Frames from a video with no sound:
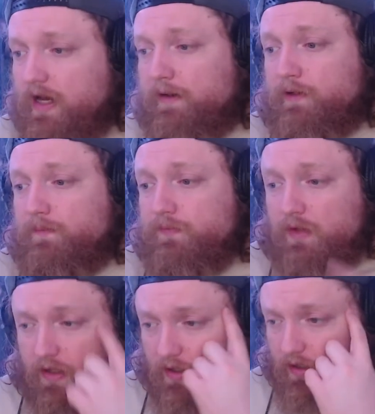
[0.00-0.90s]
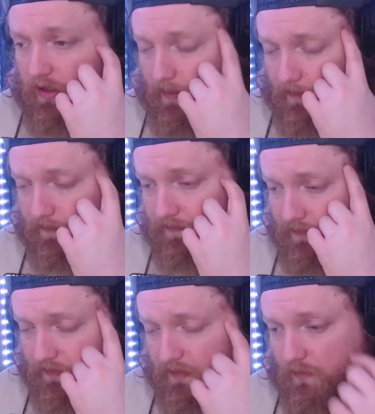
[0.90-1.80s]
I don't know. Um,
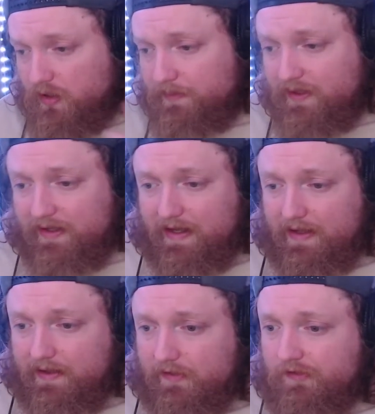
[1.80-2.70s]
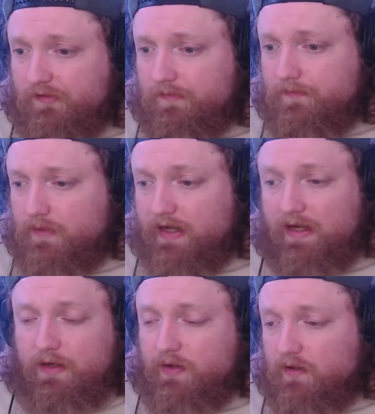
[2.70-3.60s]
what I'm getting at is
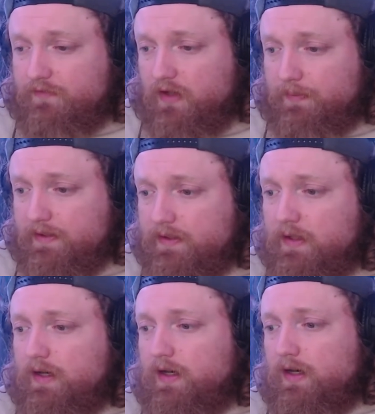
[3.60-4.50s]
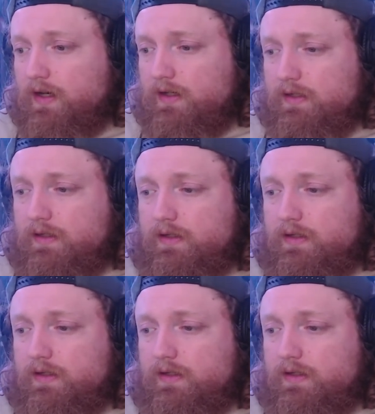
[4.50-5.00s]
I kind of went off topic. Uh,